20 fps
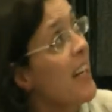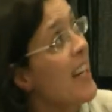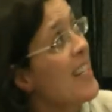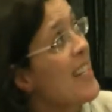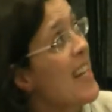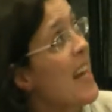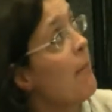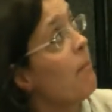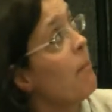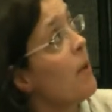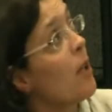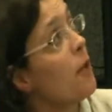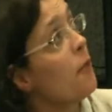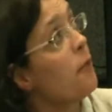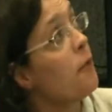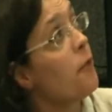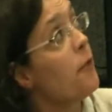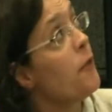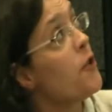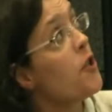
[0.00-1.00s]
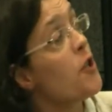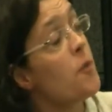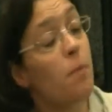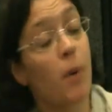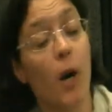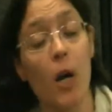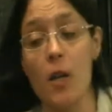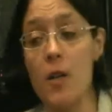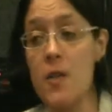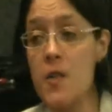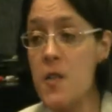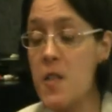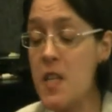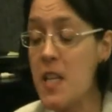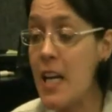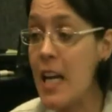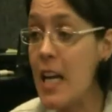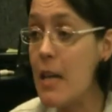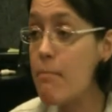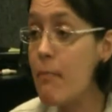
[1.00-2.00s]
the example of food
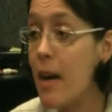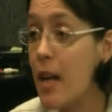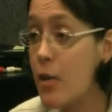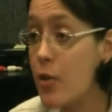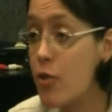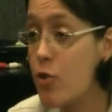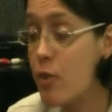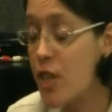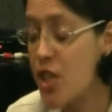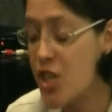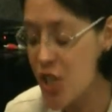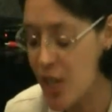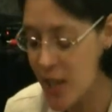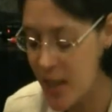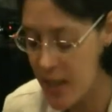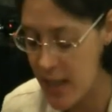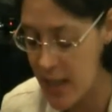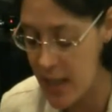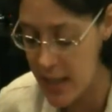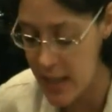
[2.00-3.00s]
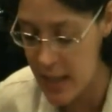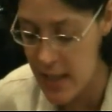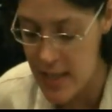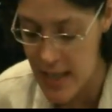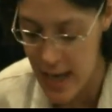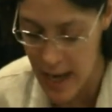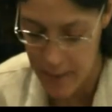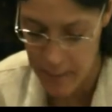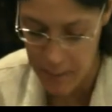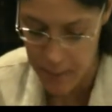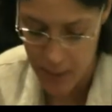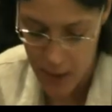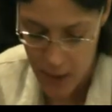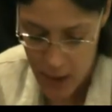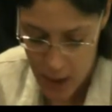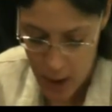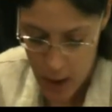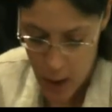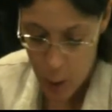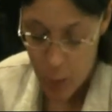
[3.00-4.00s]
policy and malnutrition in India.
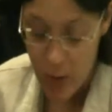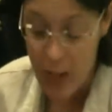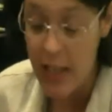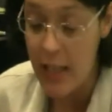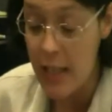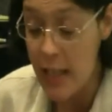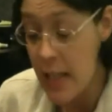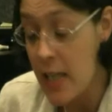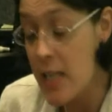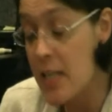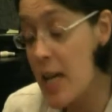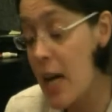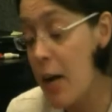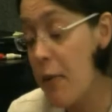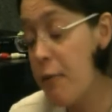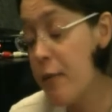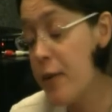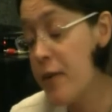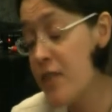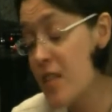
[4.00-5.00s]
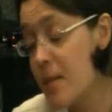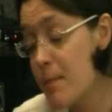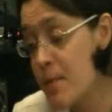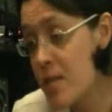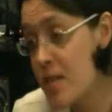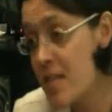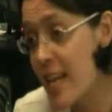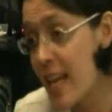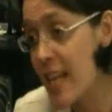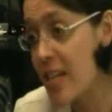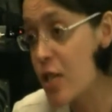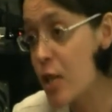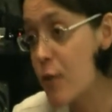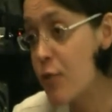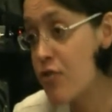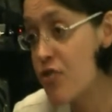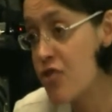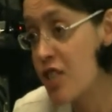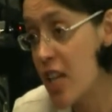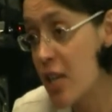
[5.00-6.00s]
Well, in India, 50% of
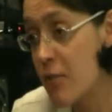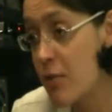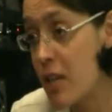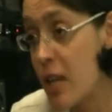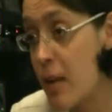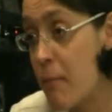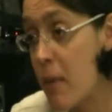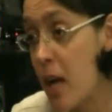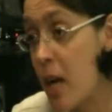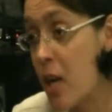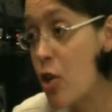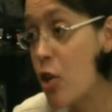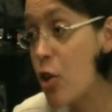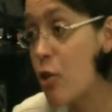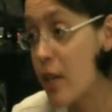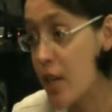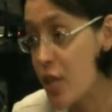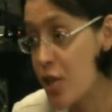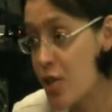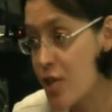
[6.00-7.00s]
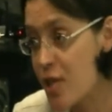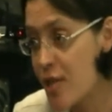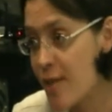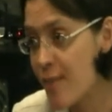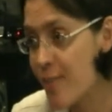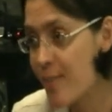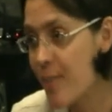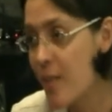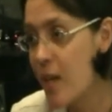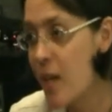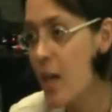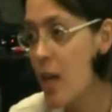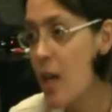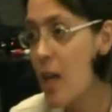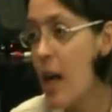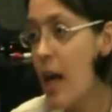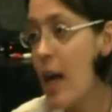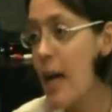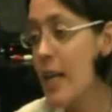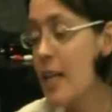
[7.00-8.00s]
children are malnourished,
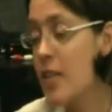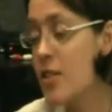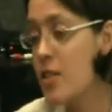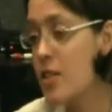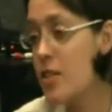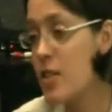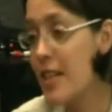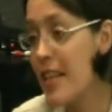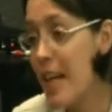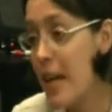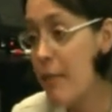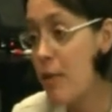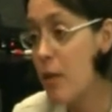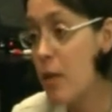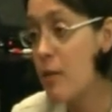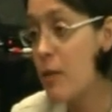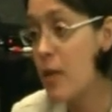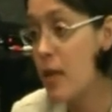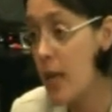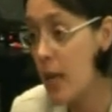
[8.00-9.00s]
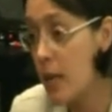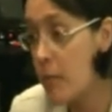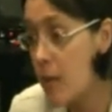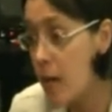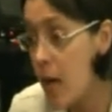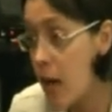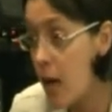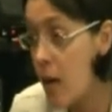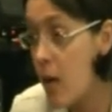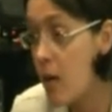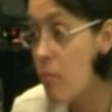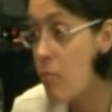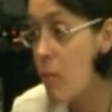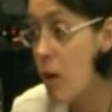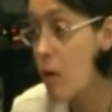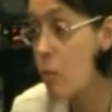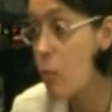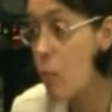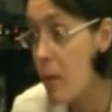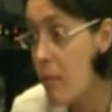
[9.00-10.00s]
and the level of anemia
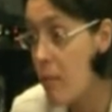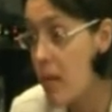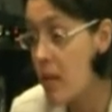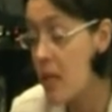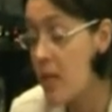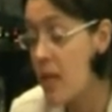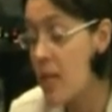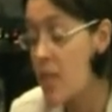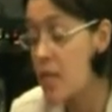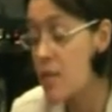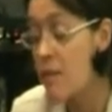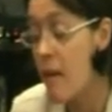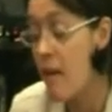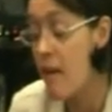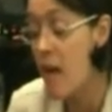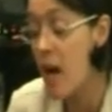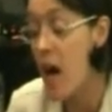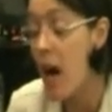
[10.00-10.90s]
among women is very